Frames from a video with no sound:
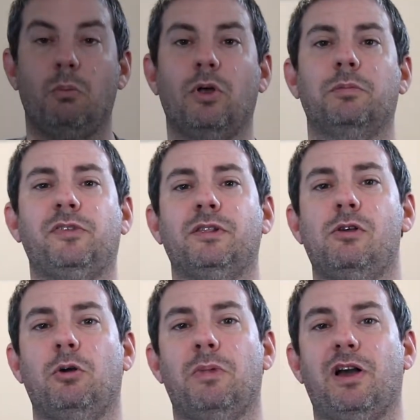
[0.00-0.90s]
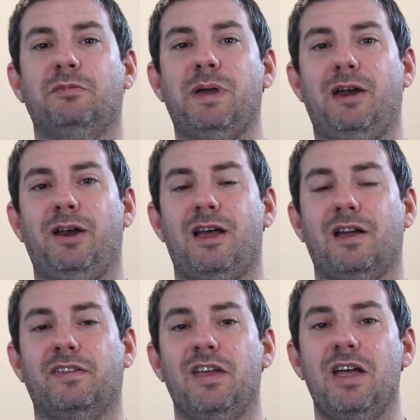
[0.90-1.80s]
Welcome to the LongBox
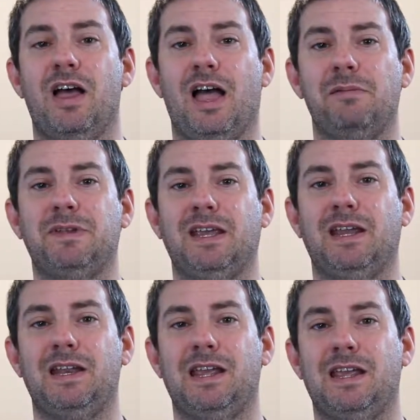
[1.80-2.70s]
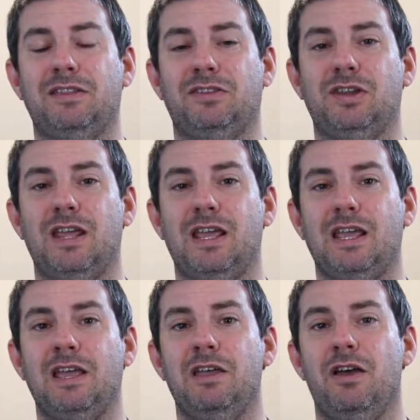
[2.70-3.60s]
Paradox. I'm Dan, and
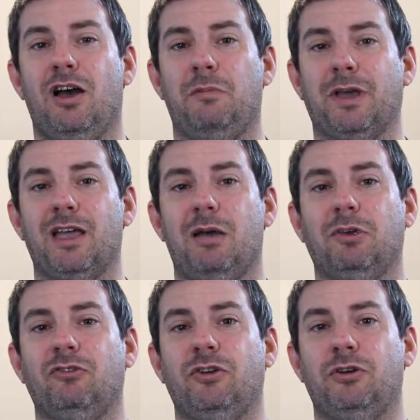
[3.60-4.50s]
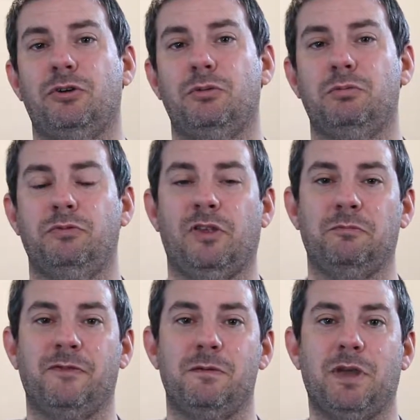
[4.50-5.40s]
today on my comic show,
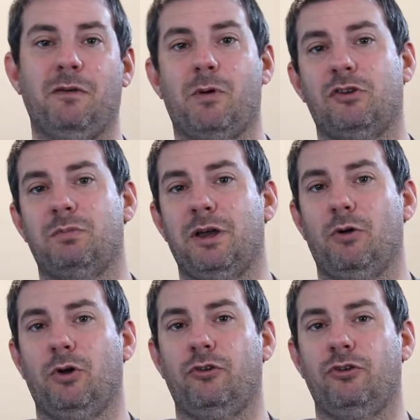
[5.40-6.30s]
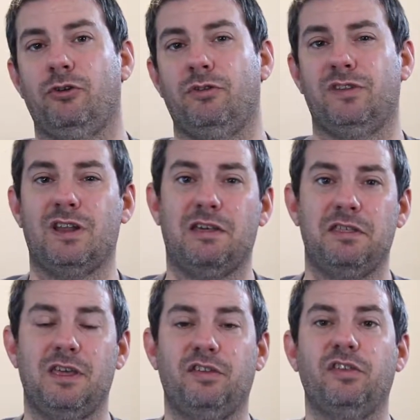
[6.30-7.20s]
some of you may watch my horror shows and not
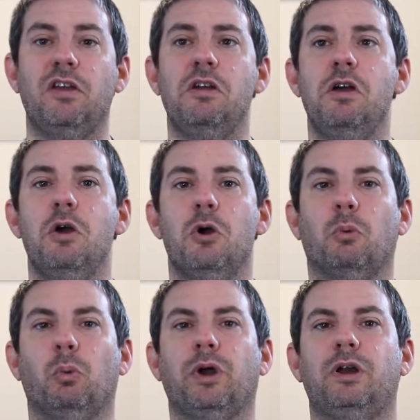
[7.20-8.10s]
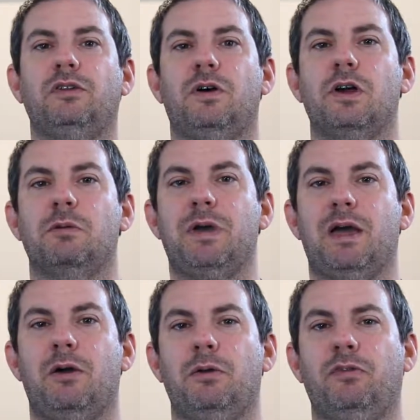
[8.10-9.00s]
this, we're going to talk
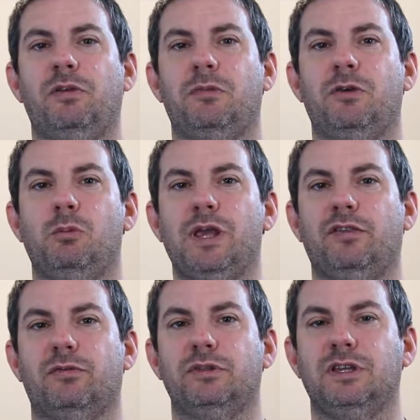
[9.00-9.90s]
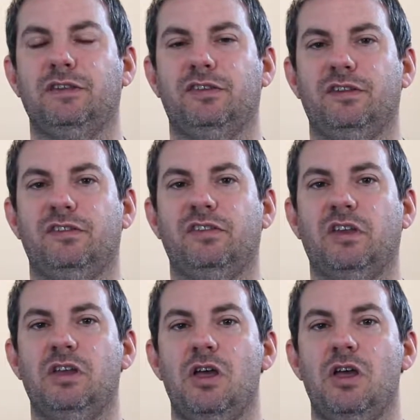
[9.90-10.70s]
about some of the week's releases.